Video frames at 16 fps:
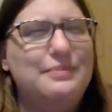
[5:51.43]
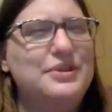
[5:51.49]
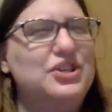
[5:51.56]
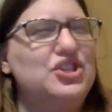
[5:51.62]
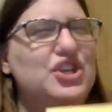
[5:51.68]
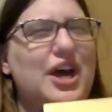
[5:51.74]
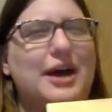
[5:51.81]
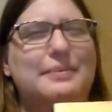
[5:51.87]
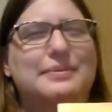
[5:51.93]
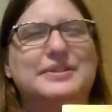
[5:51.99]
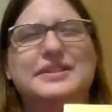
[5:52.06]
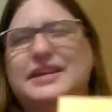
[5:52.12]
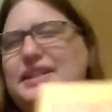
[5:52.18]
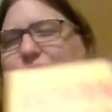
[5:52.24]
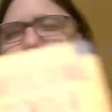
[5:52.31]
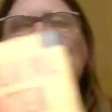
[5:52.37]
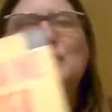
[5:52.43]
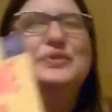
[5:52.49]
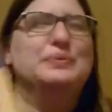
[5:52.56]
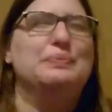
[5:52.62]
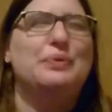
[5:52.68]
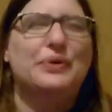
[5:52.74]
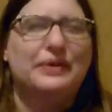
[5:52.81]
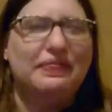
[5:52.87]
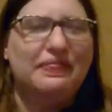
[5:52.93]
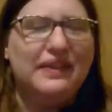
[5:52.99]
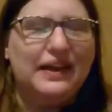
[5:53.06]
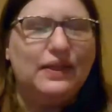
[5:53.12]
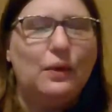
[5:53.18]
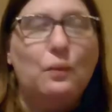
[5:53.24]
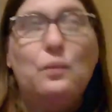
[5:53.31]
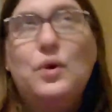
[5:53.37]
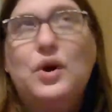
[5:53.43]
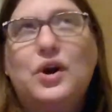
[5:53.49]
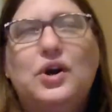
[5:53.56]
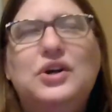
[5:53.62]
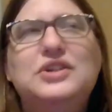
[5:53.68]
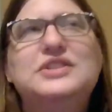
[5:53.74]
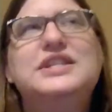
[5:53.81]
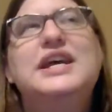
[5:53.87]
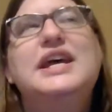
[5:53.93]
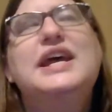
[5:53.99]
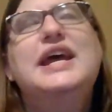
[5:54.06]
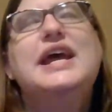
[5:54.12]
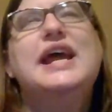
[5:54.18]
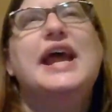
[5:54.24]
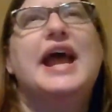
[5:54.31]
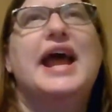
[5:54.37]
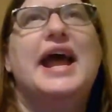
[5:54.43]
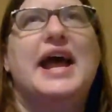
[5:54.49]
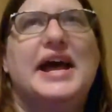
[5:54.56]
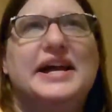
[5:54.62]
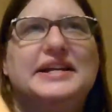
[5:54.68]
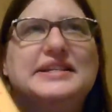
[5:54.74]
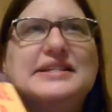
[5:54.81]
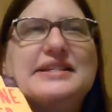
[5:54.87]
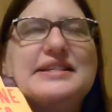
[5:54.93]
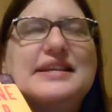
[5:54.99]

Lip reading: The job is like the most important thing in the world. And